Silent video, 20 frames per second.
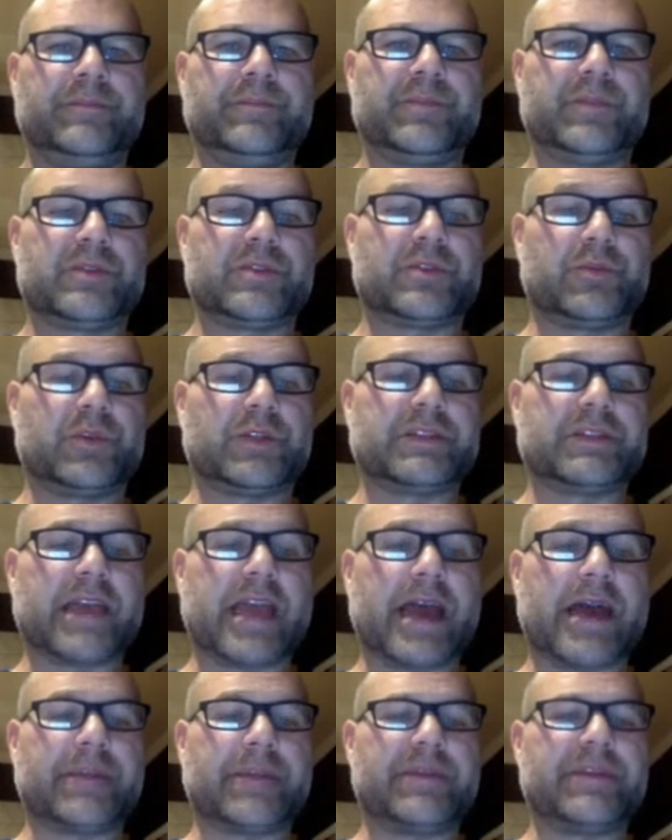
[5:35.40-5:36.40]
So what's a
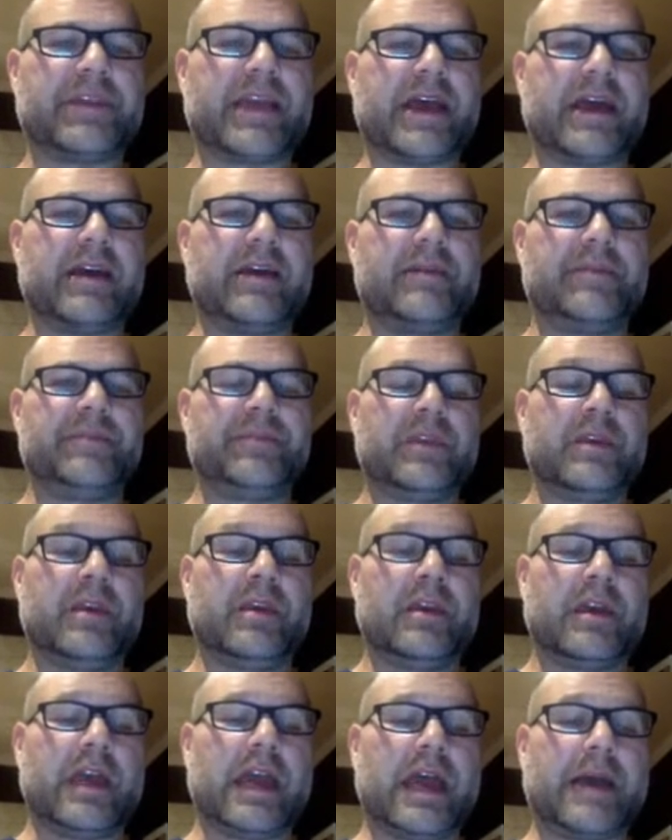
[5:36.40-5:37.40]
habitat?
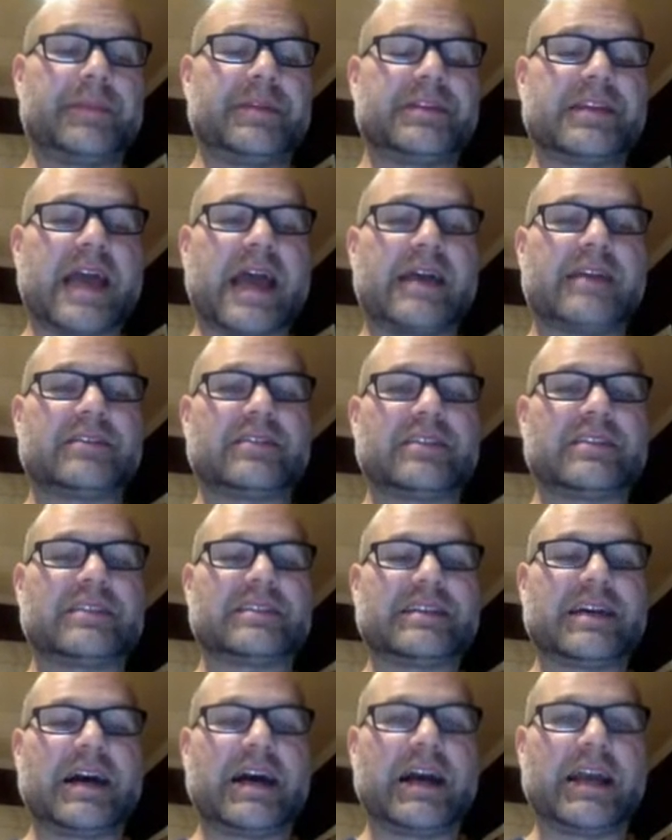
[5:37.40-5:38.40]
Habitat is the
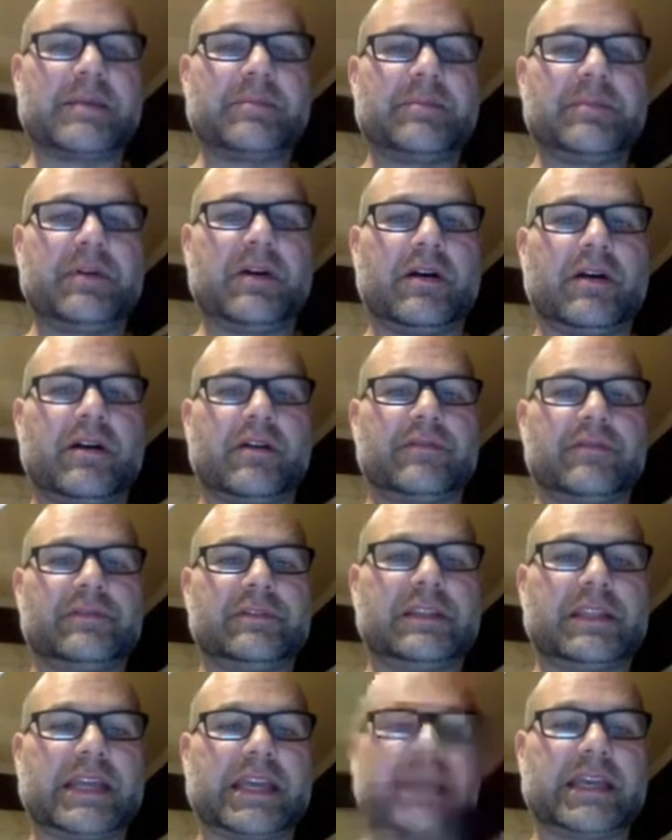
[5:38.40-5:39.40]
type of
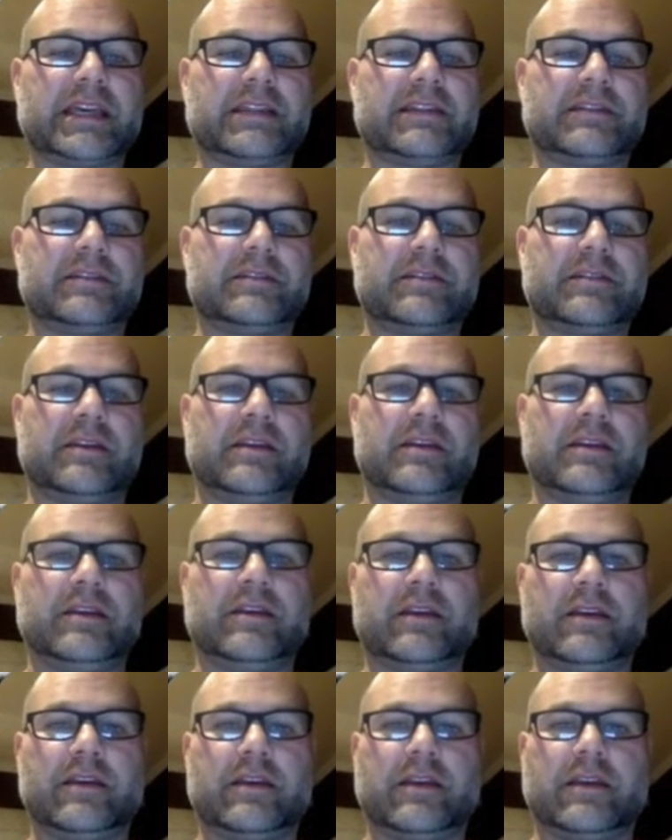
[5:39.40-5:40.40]
land
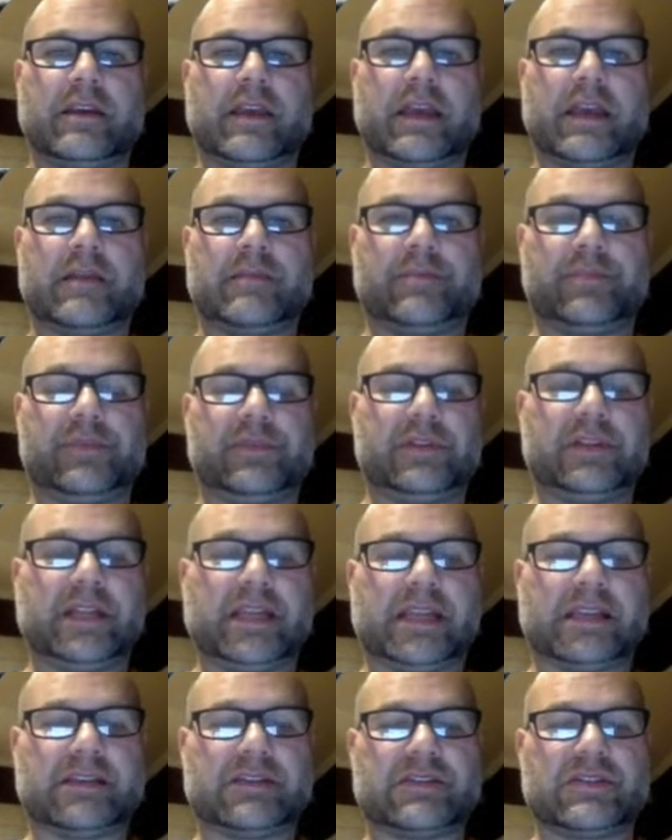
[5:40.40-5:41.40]
and
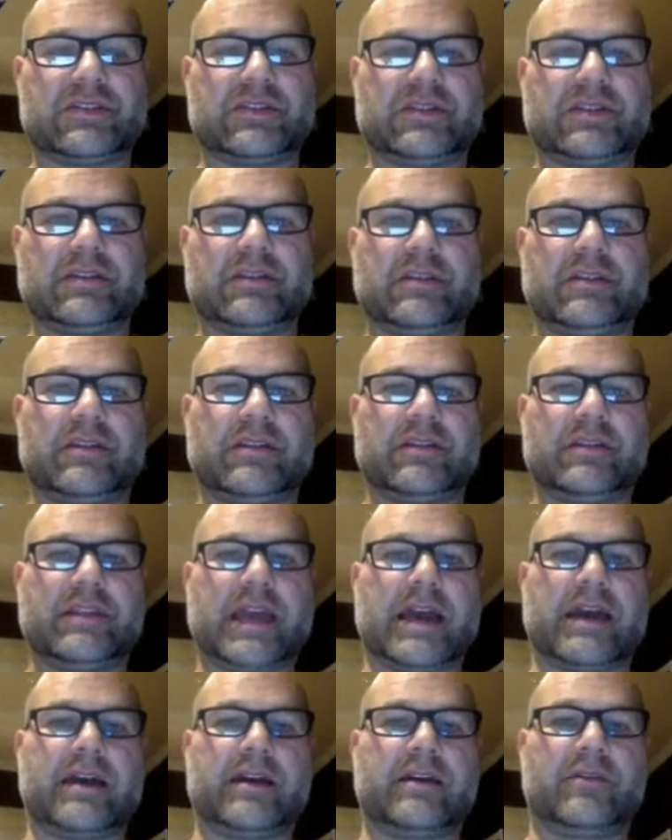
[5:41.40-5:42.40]
place
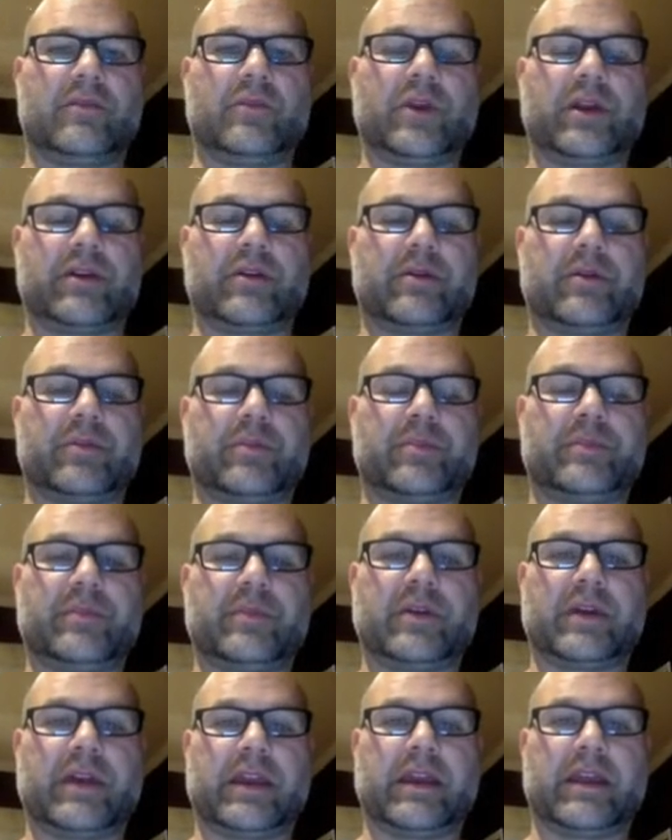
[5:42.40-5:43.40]
where
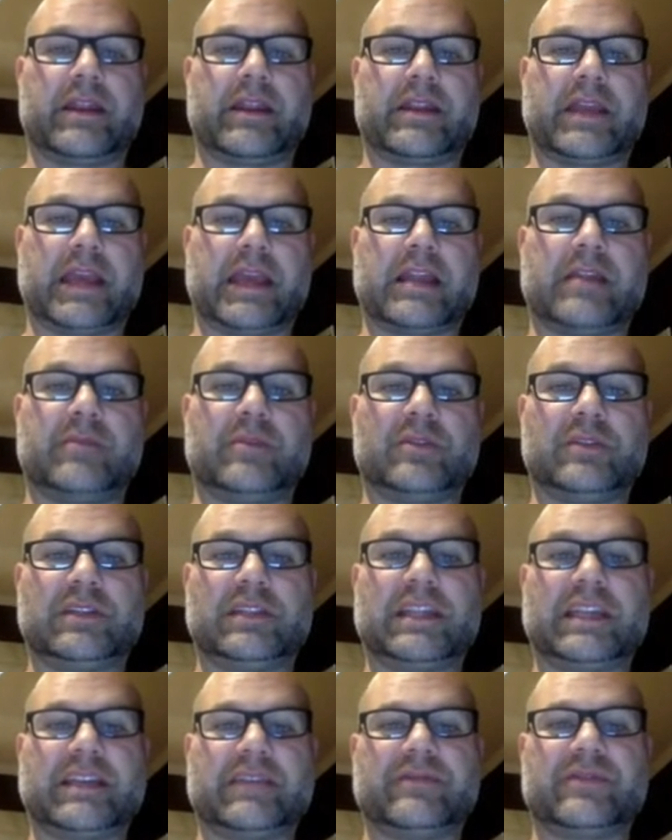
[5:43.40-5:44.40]
an animal
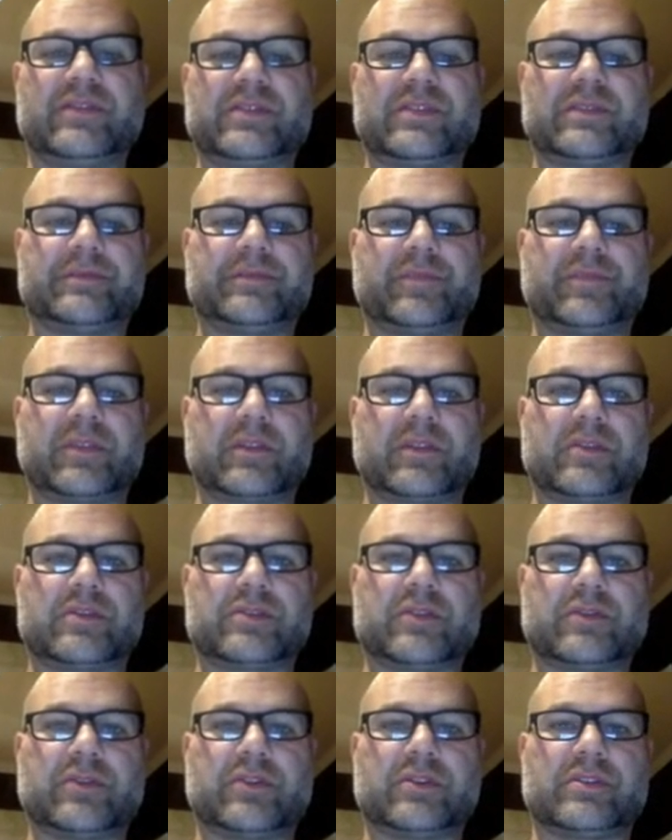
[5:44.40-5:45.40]
lives.
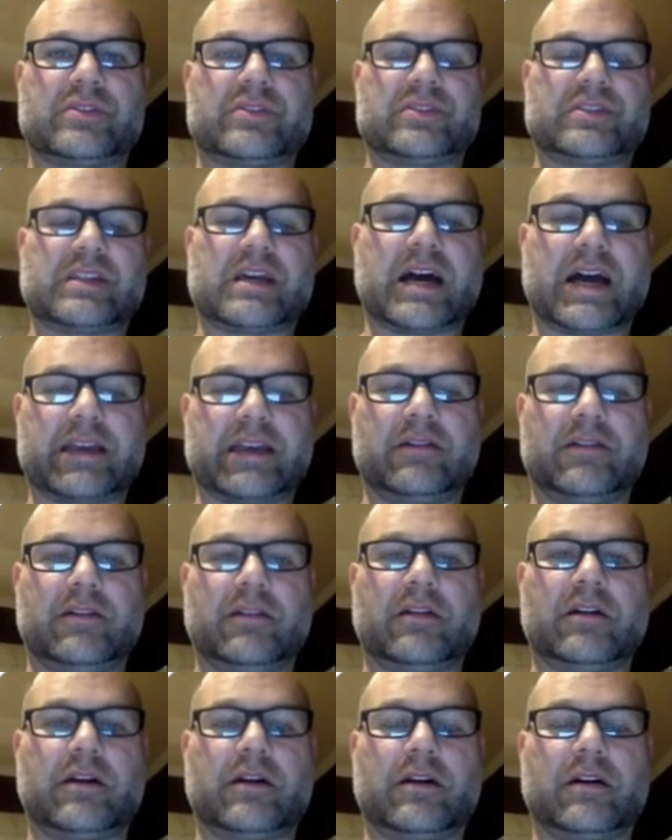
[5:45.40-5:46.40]
So the
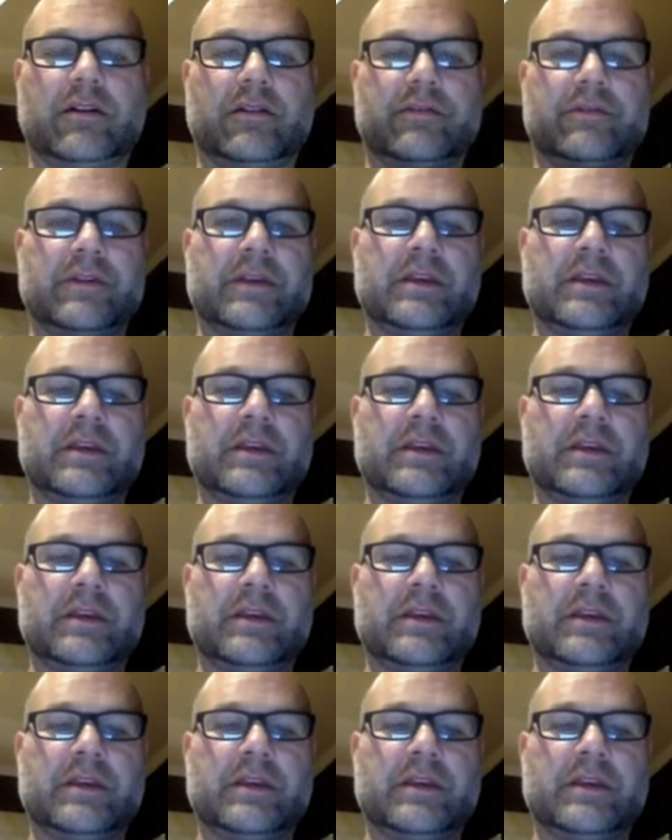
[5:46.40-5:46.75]
style of